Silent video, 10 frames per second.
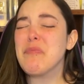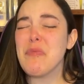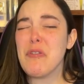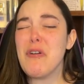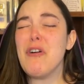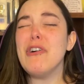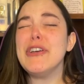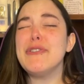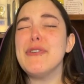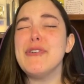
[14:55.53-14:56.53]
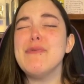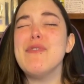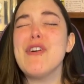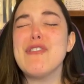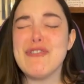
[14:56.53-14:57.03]
Oh, it's even
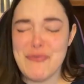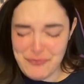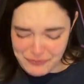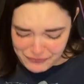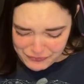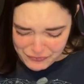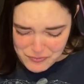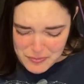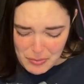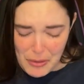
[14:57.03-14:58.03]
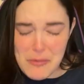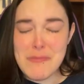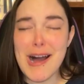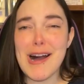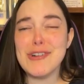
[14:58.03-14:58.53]
worse.
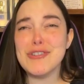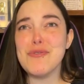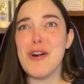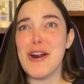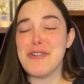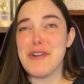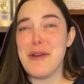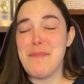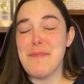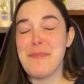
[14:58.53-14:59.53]
My eyes are watering.